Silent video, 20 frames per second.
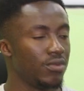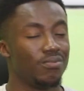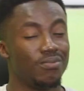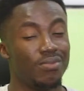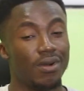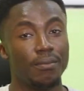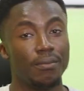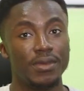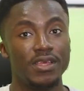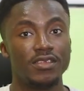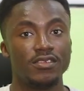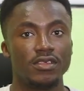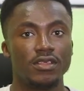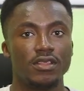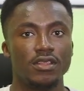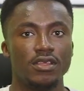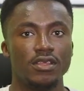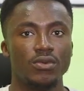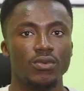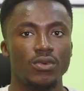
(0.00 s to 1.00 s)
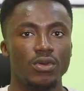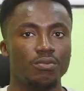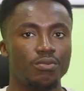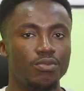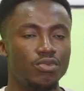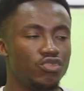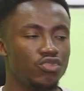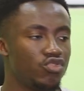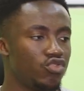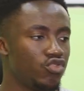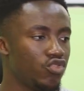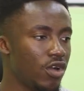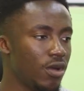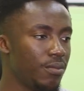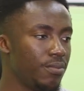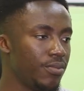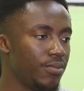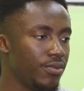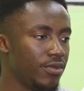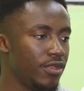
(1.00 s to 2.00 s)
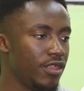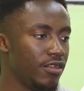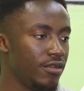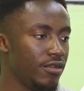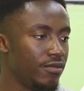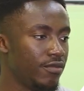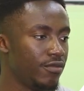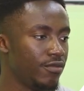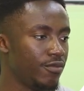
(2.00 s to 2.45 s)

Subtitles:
but basically with Bootstrap they've